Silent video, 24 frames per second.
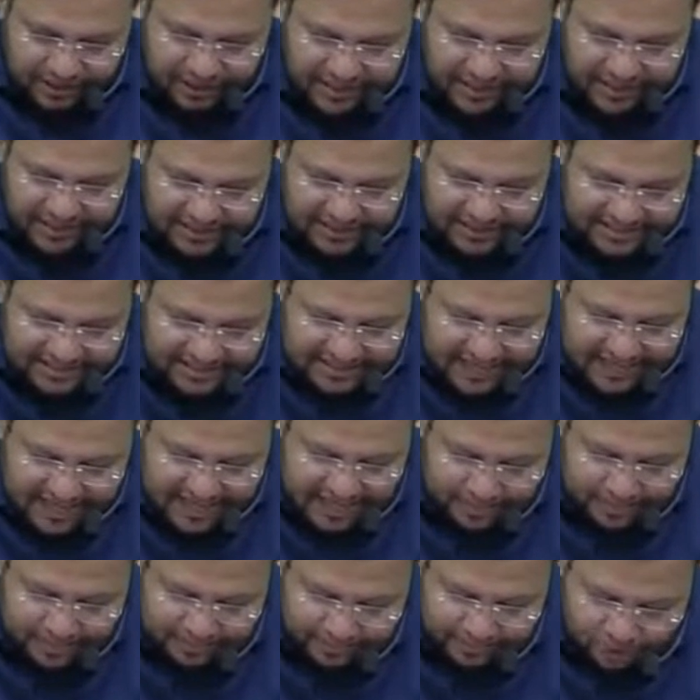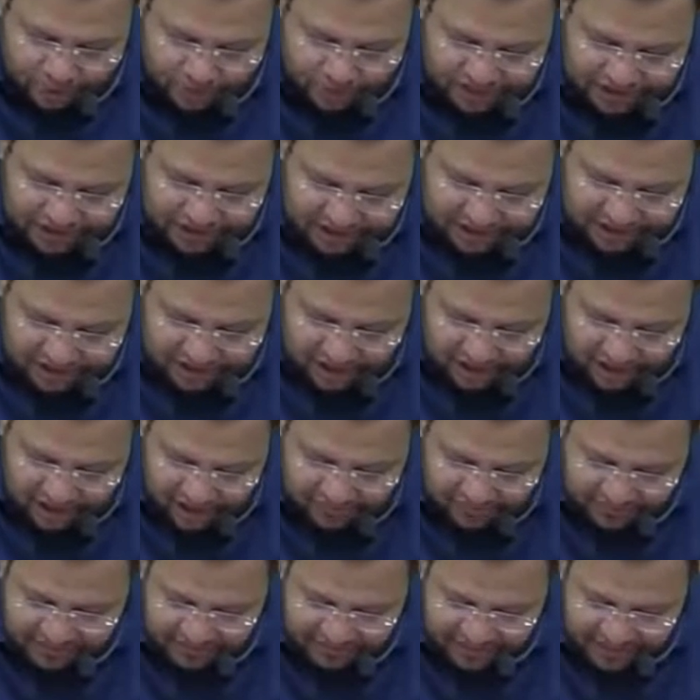sale proceeds of
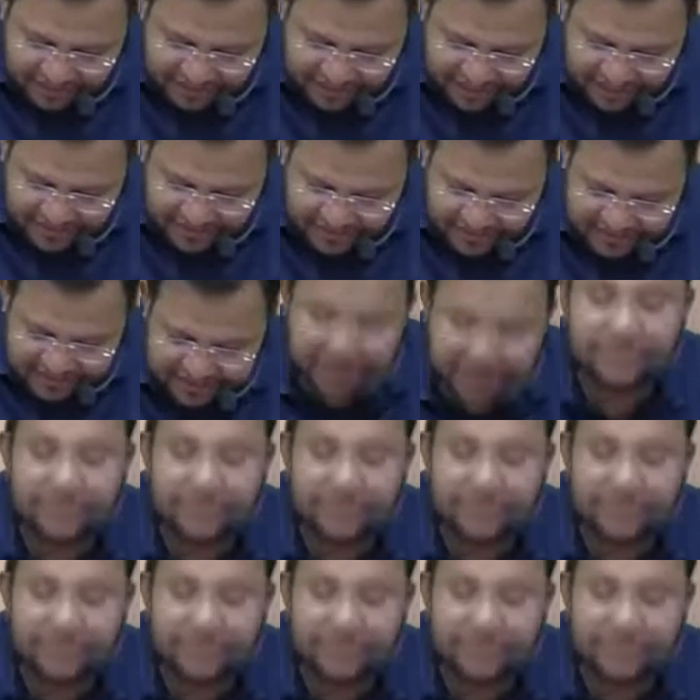right.